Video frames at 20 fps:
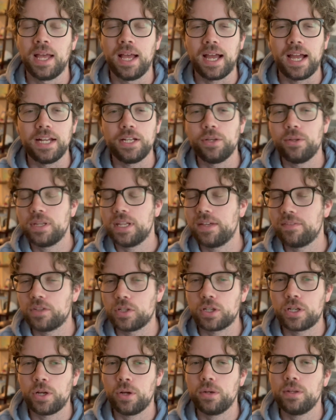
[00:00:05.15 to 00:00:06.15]
I know they have
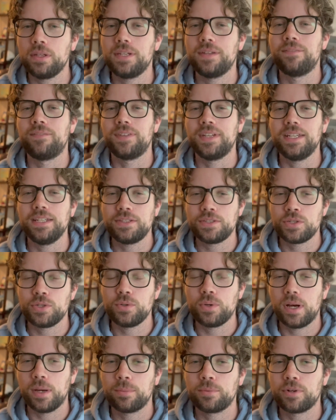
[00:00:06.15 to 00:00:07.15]
their COTI
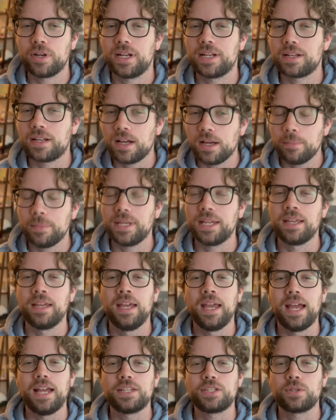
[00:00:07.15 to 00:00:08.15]
V2 upgrade coming,
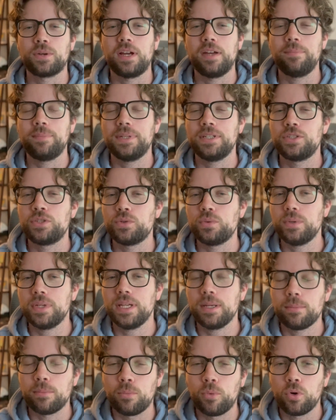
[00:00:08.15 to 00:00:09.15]
and so I've been
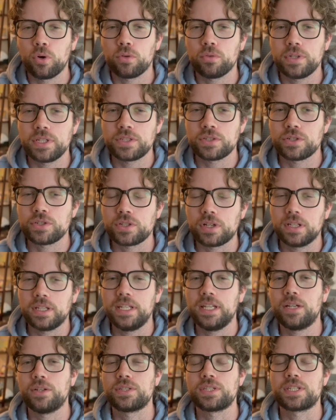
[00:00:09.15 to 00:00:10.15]
doing more research on
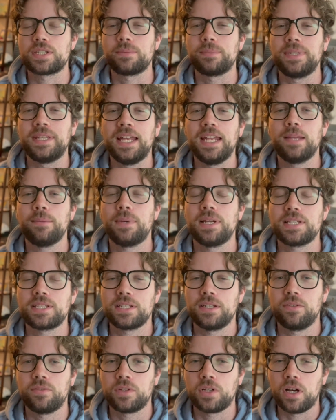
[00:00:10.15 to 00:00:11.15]
the ecosystem, getting
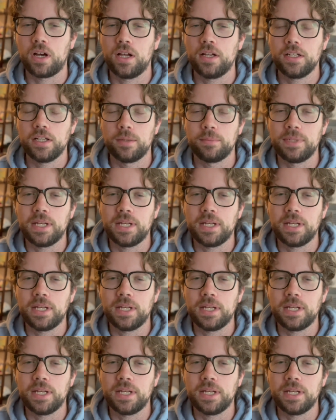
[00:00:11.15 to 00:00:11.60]
myself caught up.